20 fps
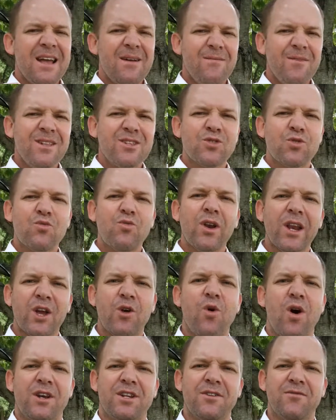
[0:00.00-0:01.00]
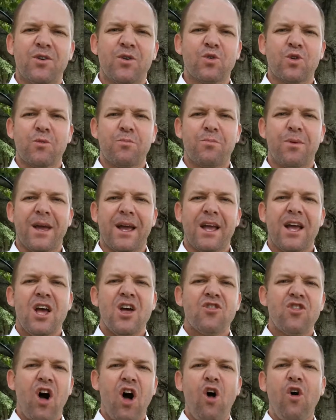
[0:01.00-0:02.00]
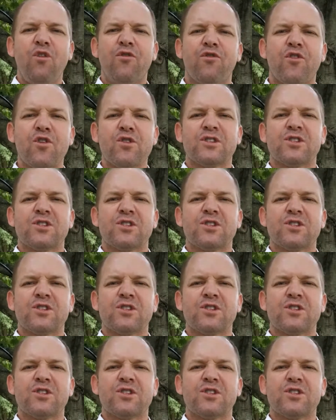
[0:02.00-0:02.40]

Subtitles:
That's really quite difficult to pick. The whole first